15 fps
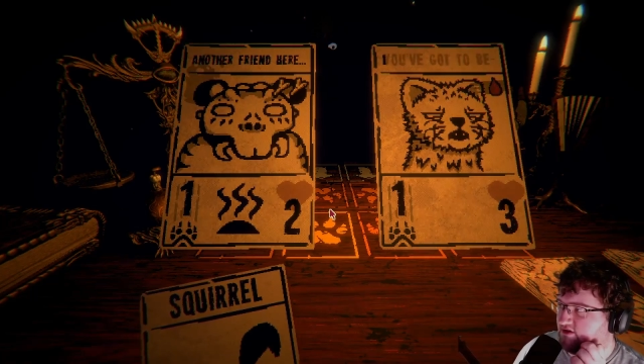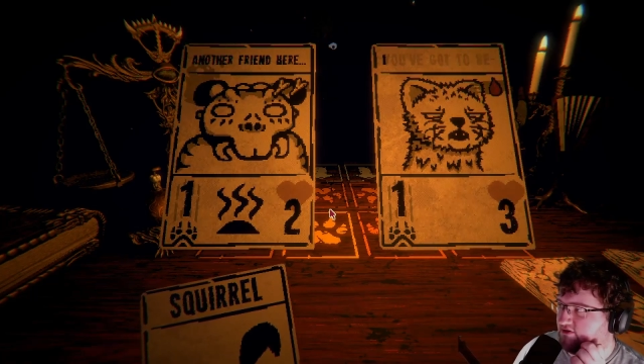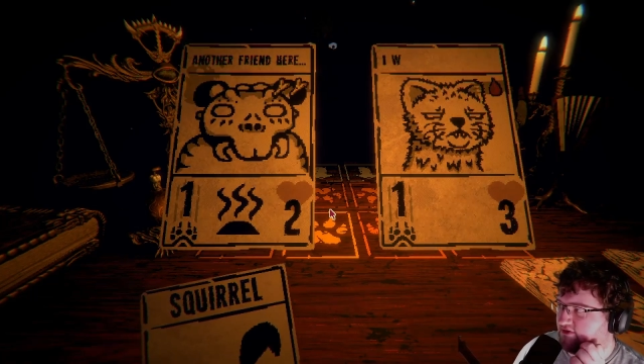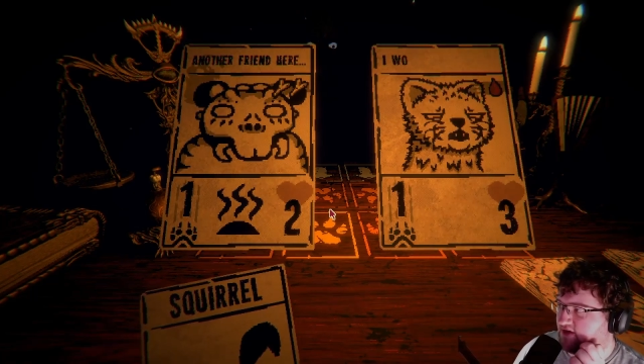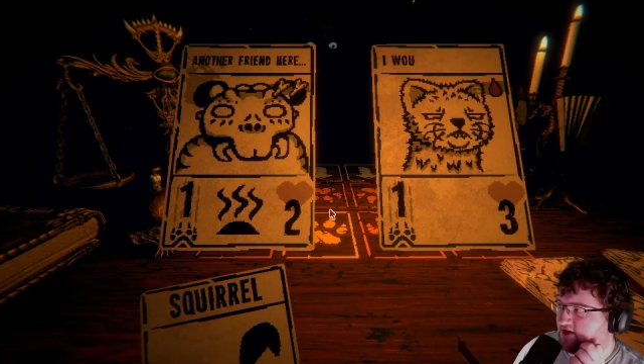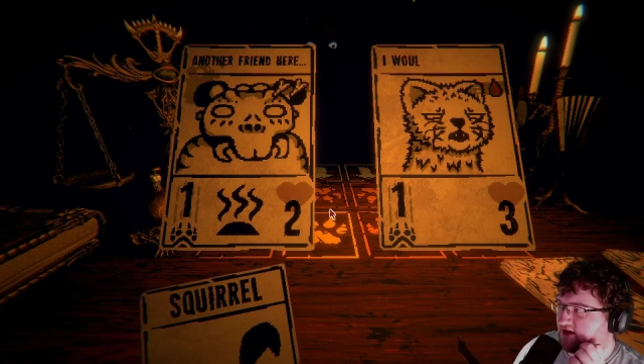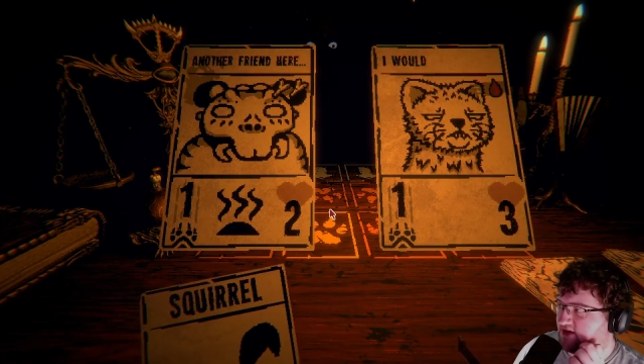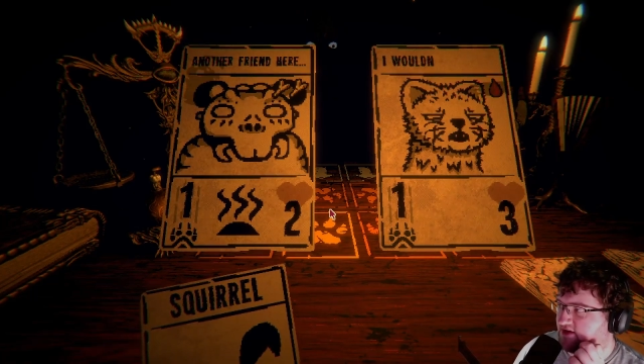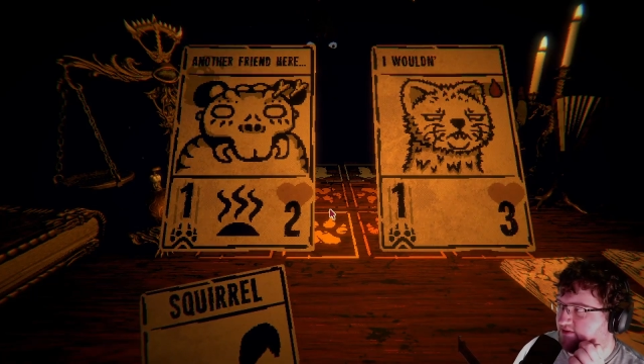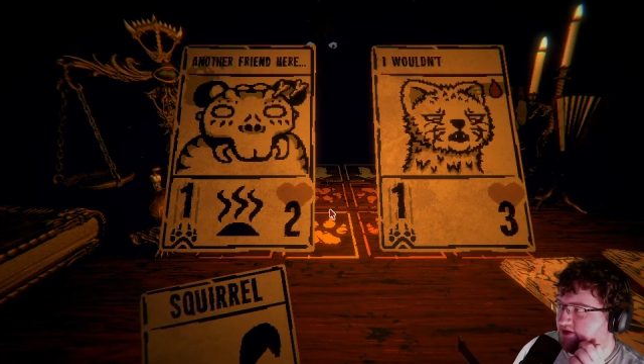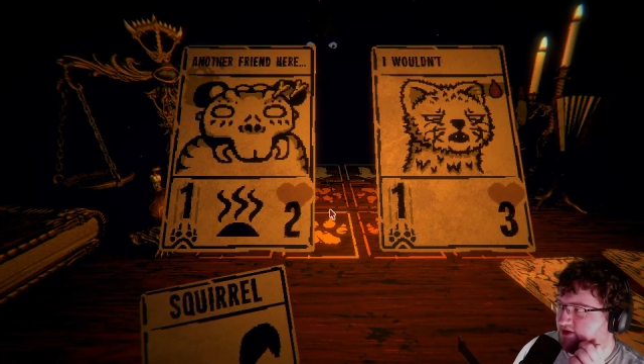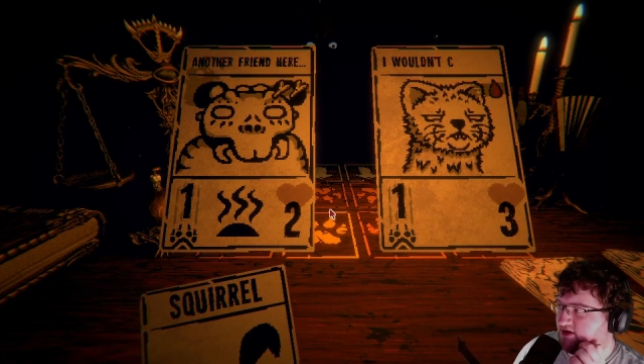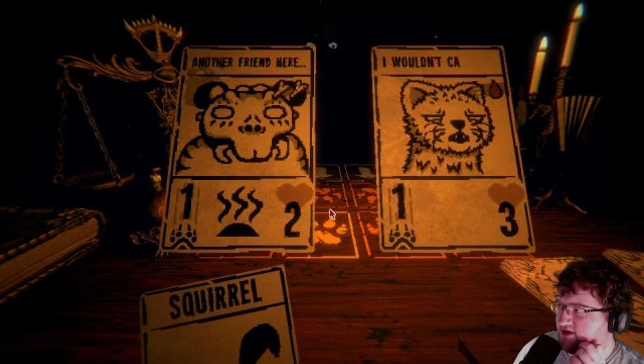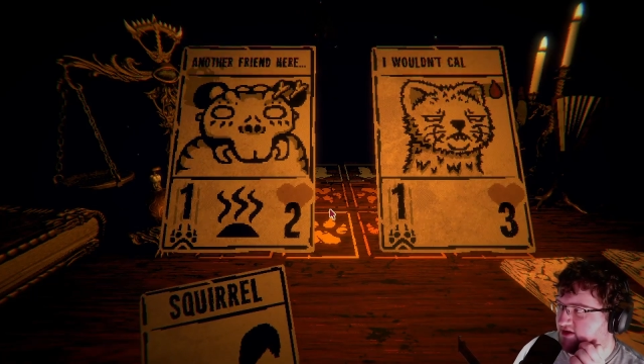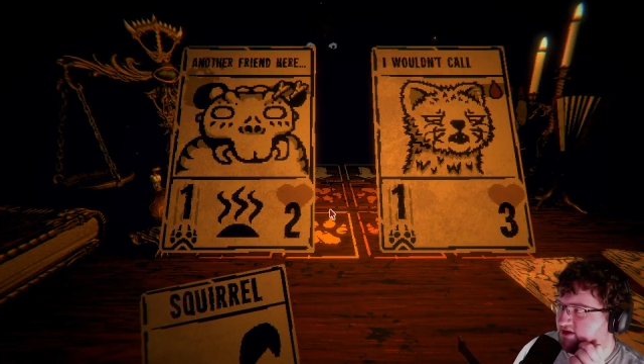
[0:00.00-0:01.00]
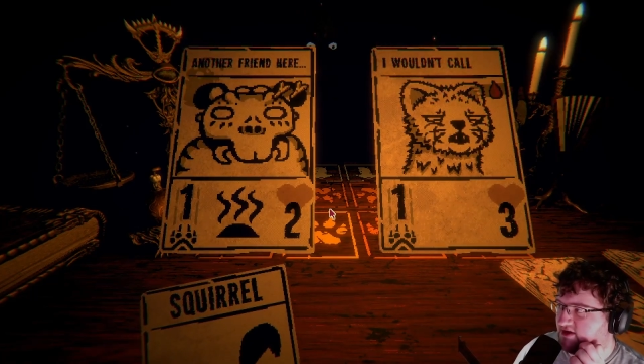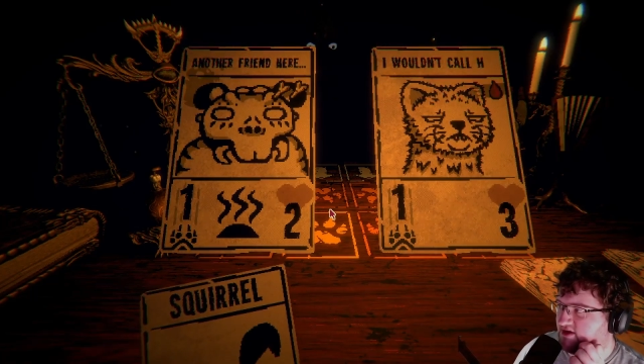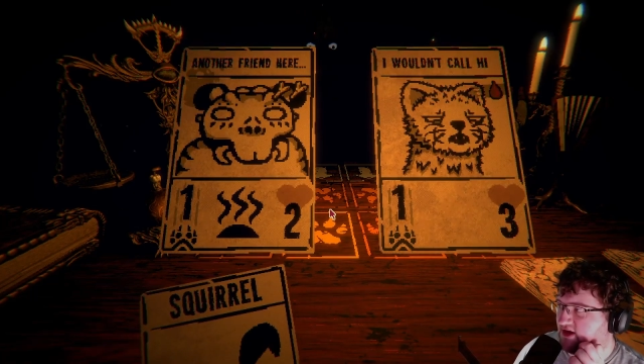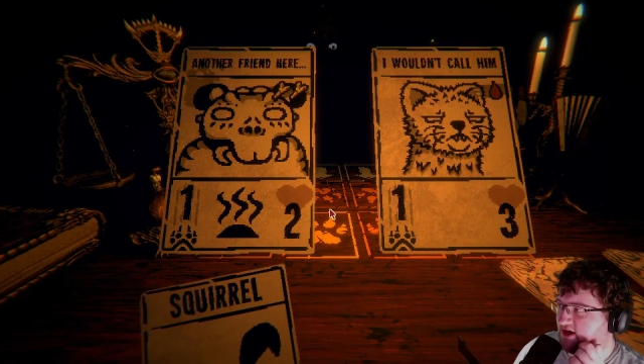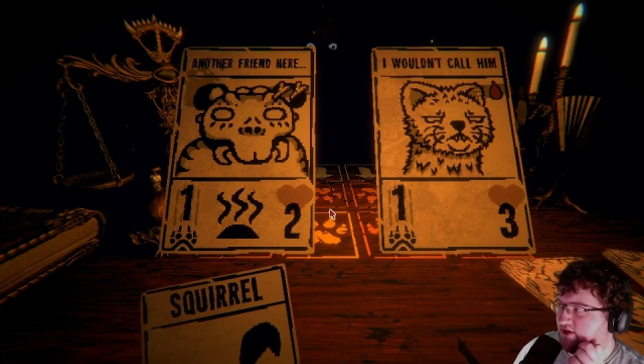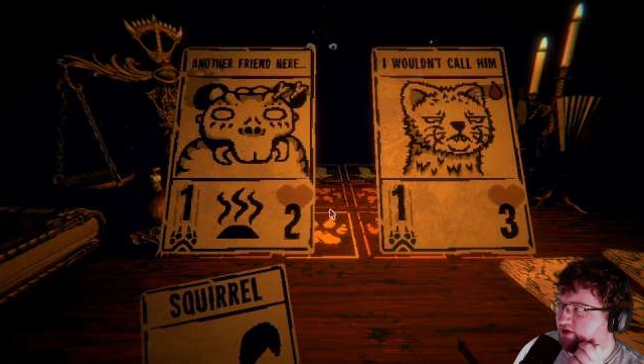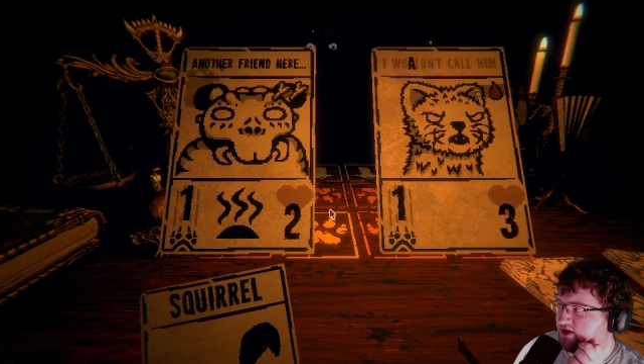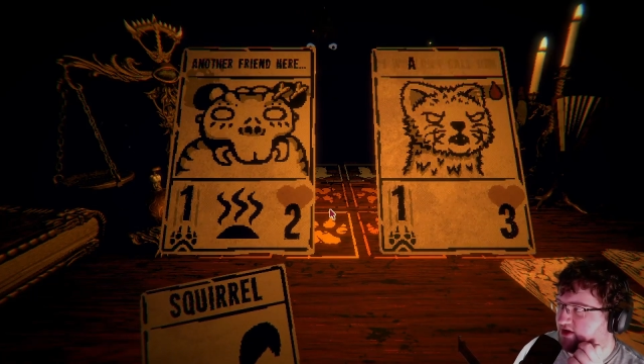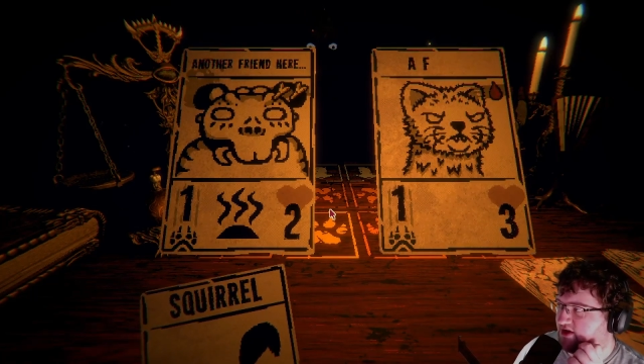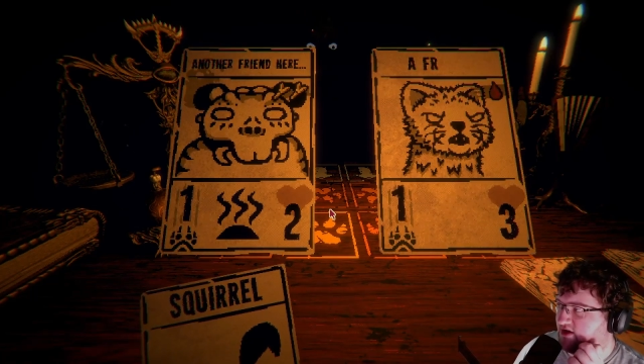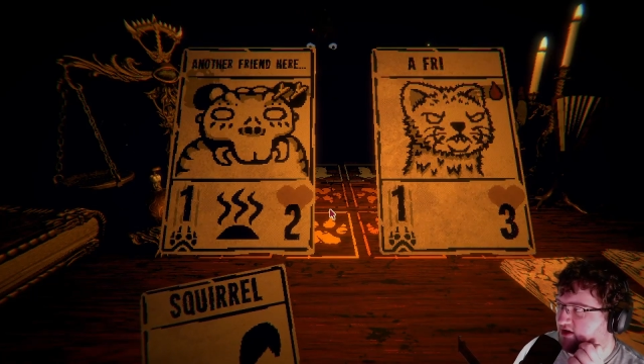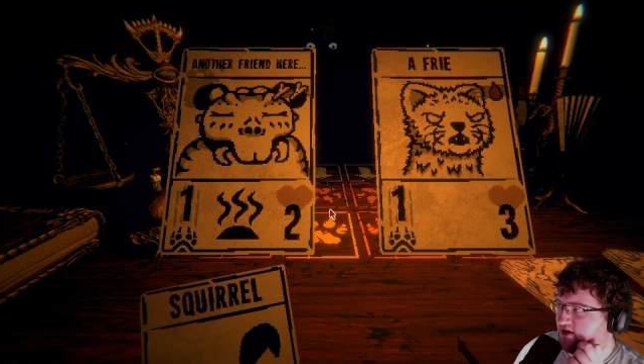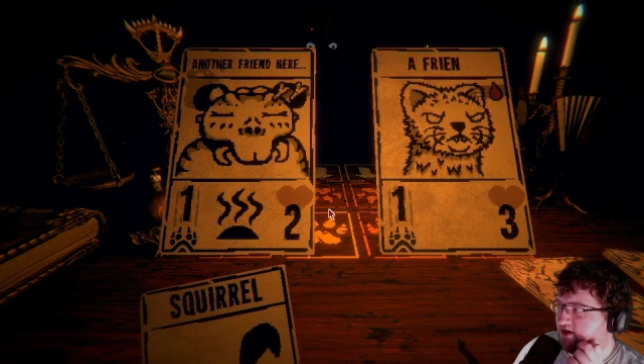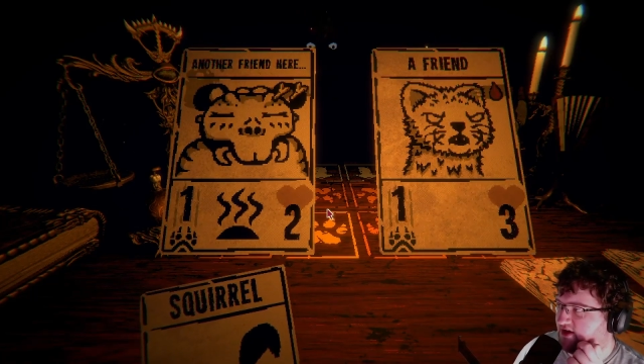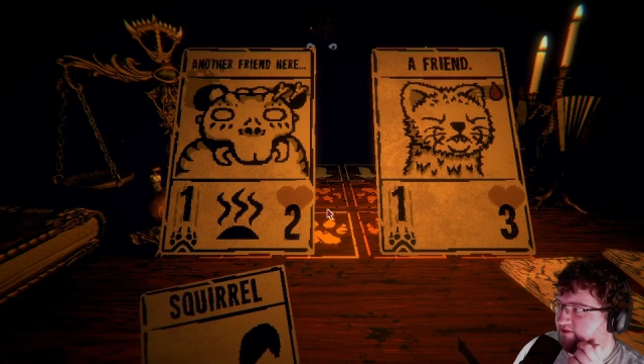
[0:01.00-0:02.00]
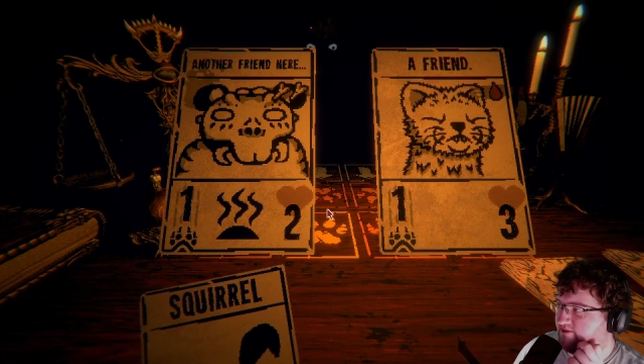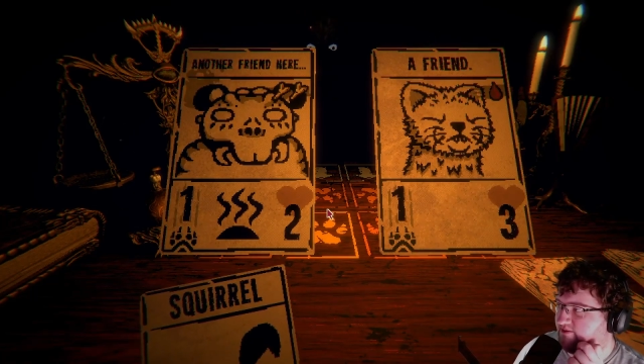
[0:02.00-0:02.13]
got to be. I wouldn't call him a